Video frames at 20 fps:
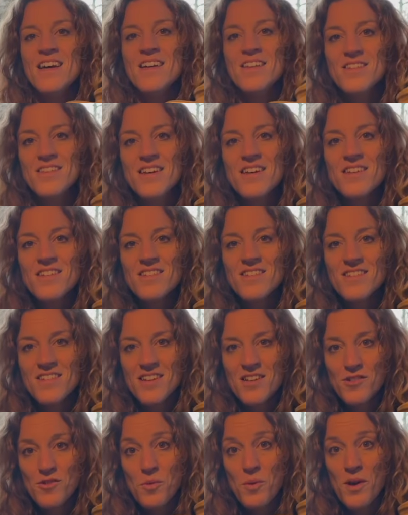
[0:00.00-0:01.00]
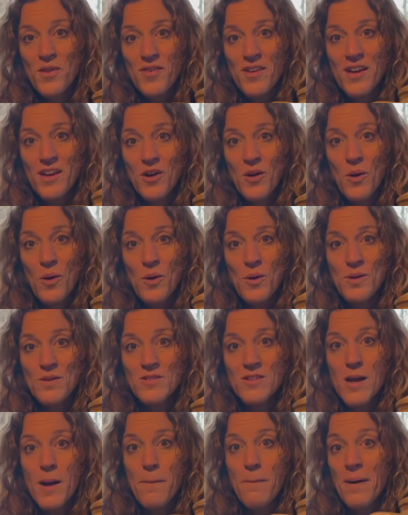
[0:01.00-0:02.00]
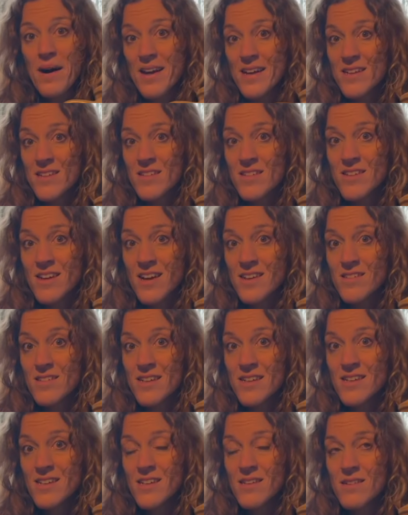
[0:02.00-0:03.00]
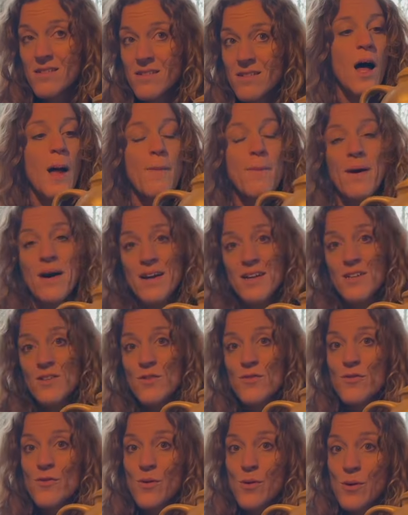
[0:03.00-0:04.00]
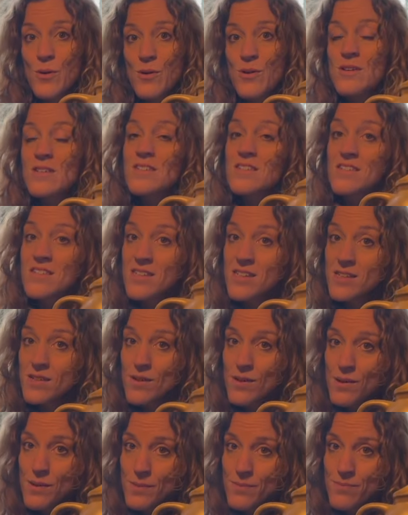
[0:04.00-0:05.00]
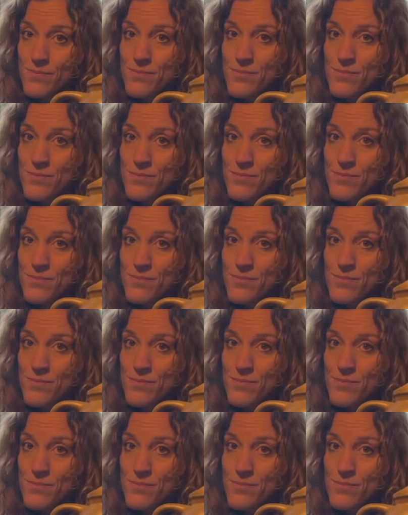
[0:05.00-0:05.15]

This is what they called a pint, I think. A pint for cider,